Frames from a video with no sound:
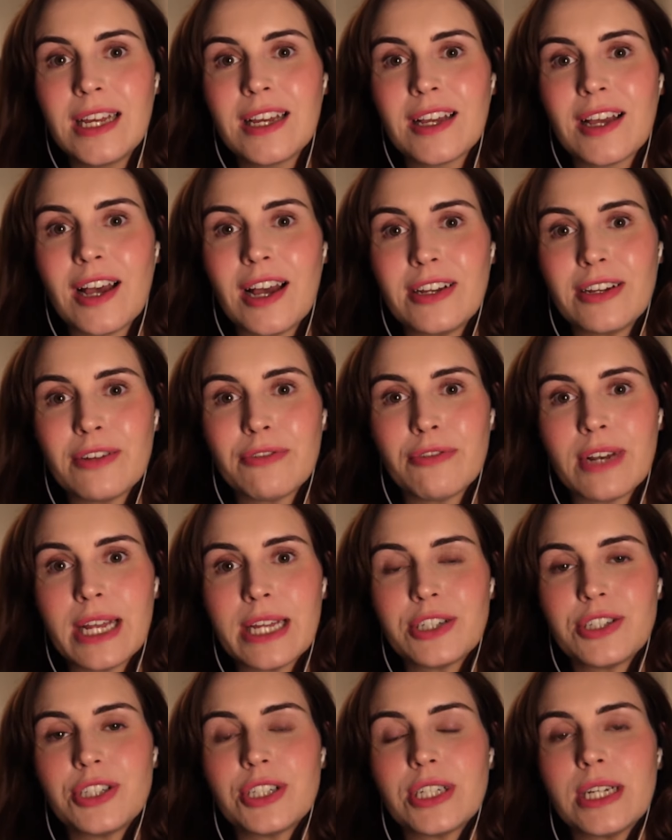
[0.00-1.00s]
kind of
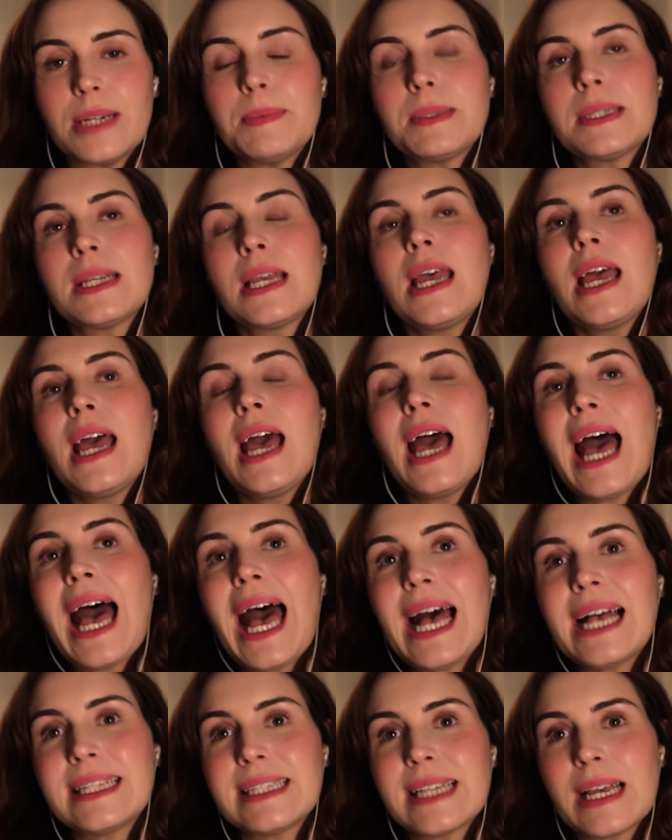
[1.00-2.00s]
relationships,
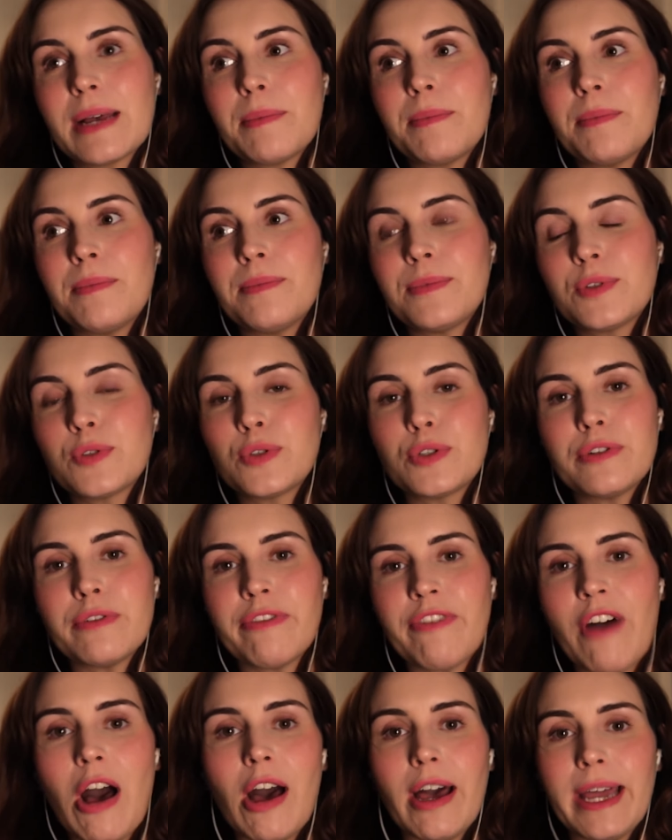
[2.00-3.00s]
as um, sort of
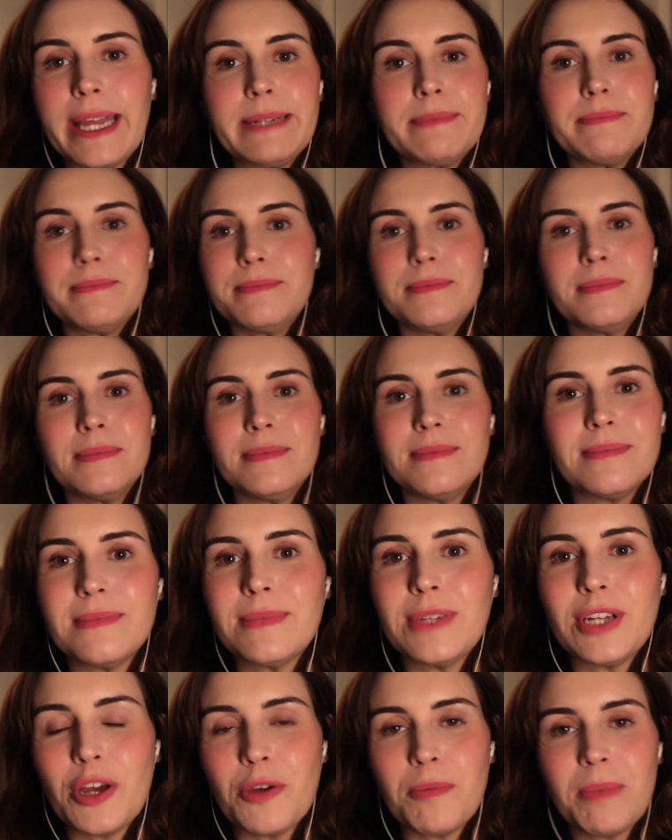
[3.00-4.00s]
fine,
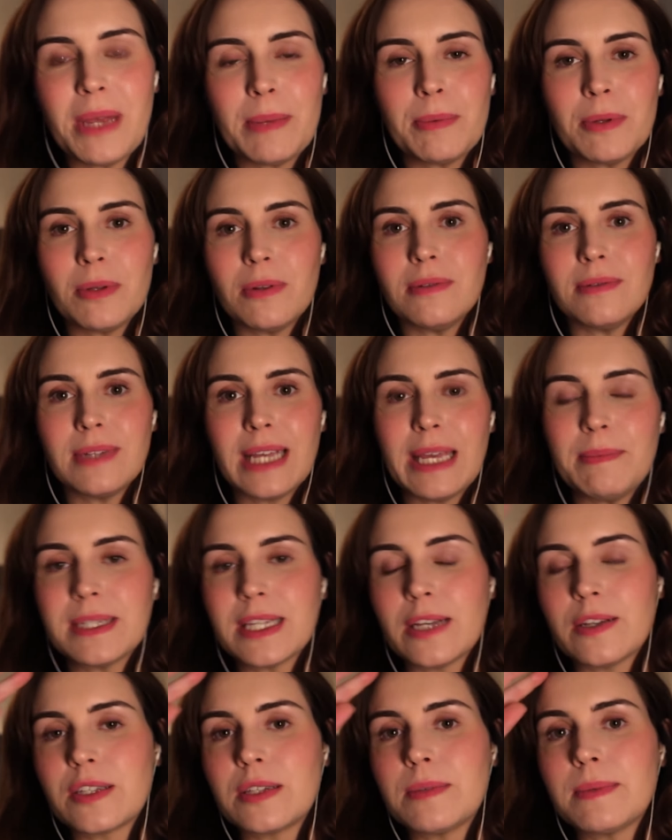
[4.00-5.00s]
you know, people keep
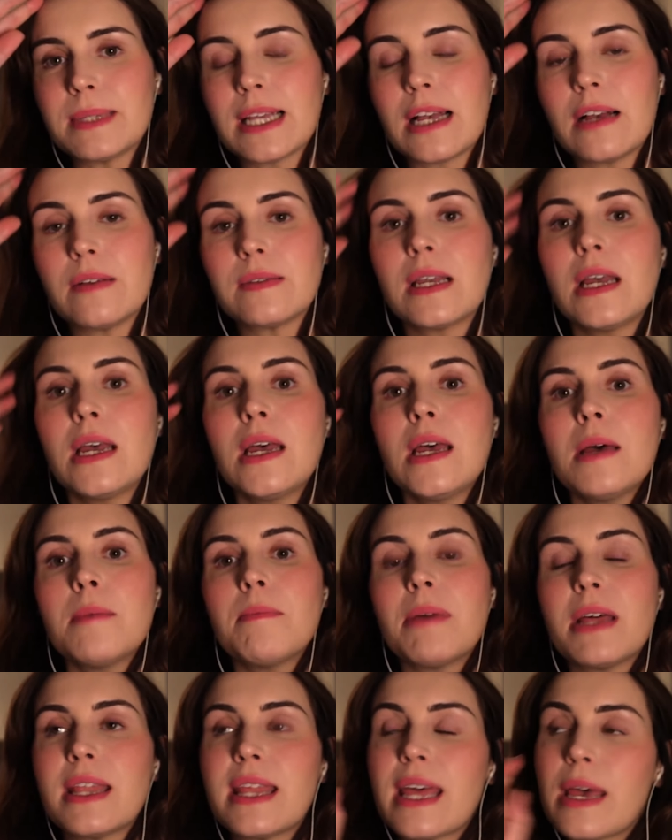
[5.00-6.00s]
themselves to themselves.
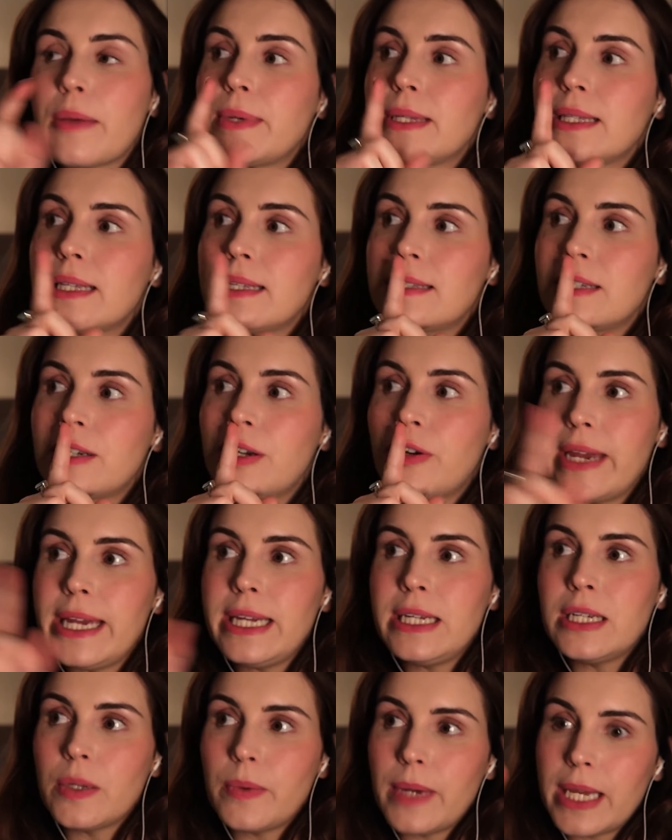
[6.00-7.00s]
But there was a
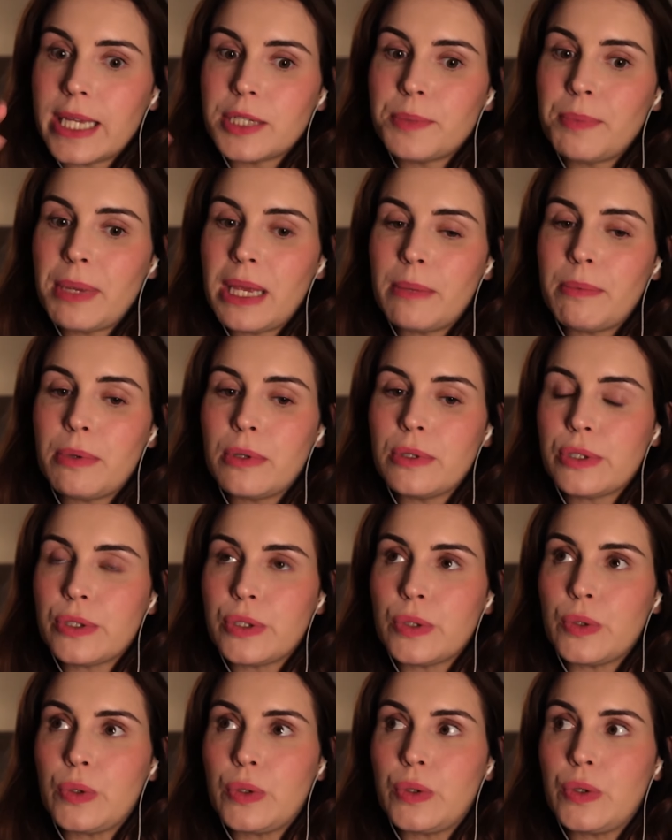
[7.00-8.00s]
degree to which people
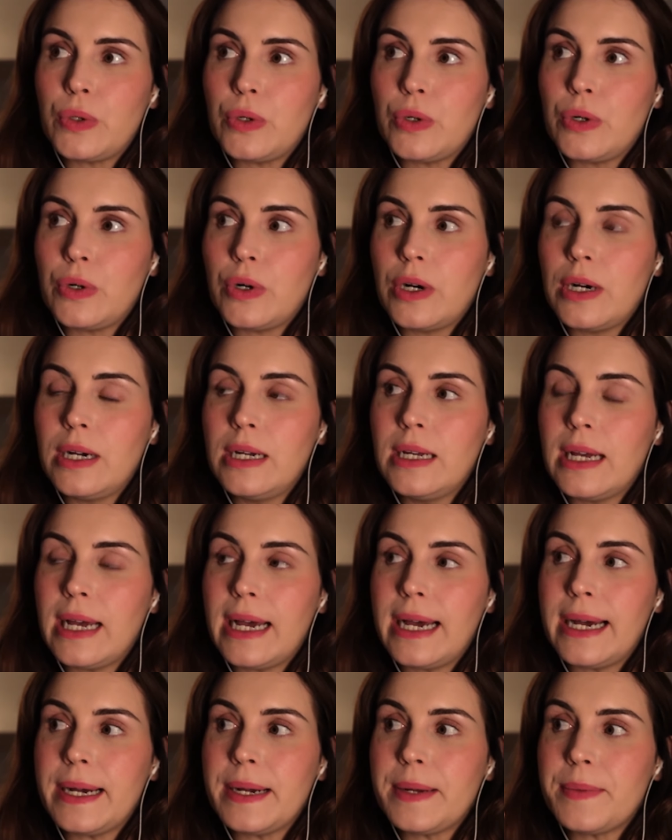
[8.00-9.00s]
saw
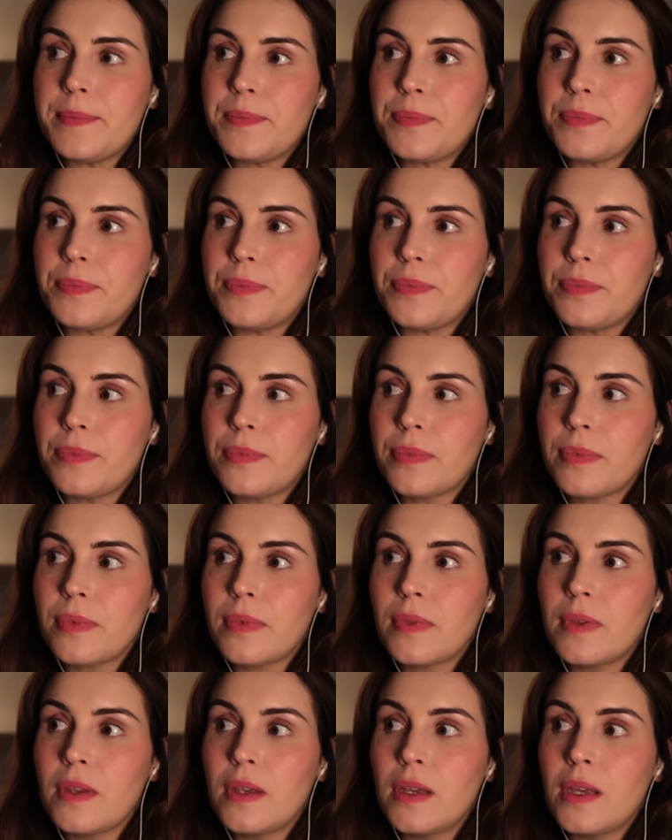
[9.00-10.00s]
um,
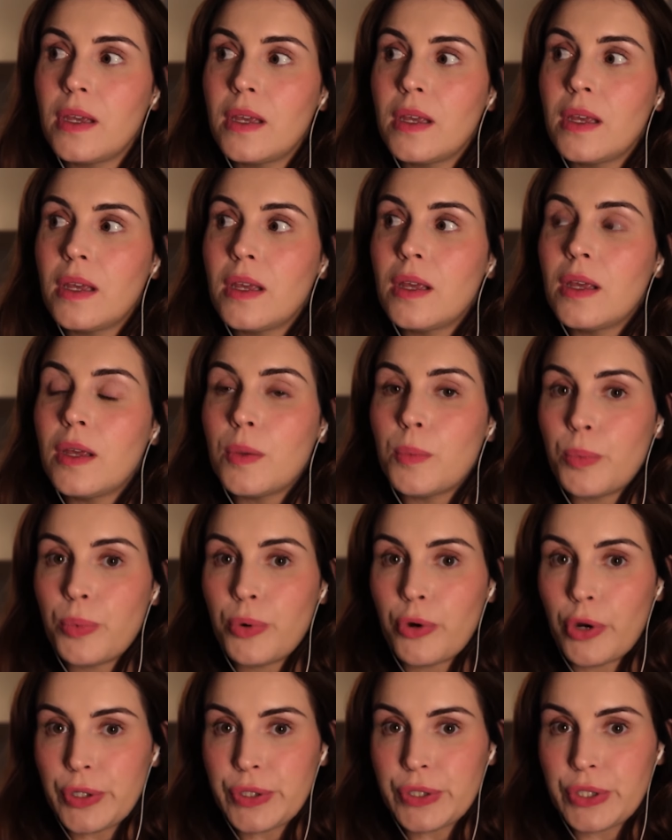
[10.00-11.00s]

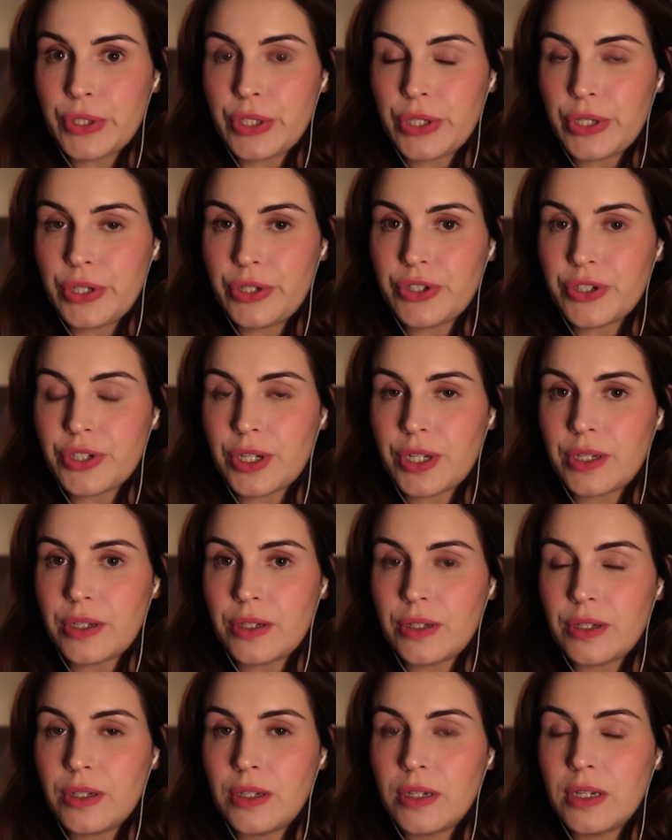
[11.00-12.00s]

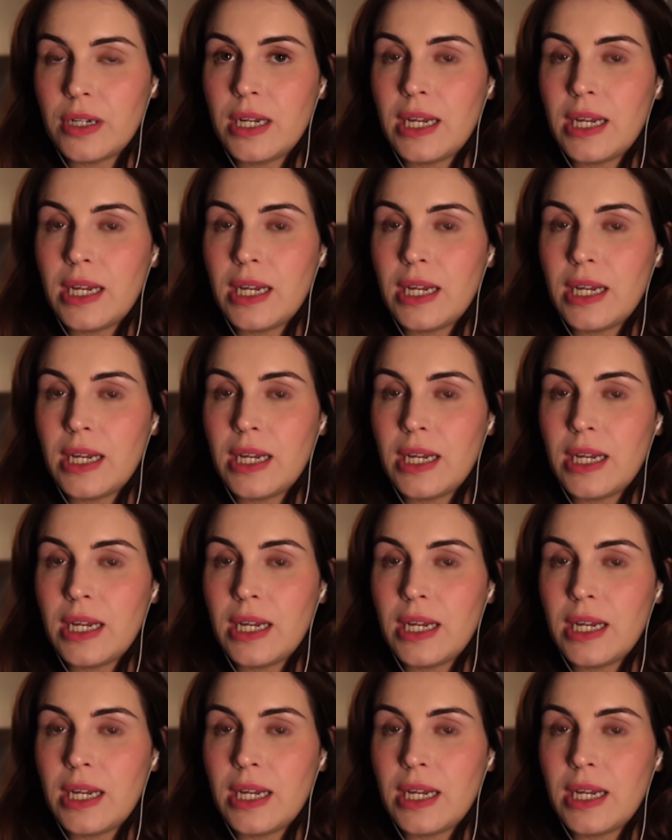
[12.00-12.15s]
prostitution,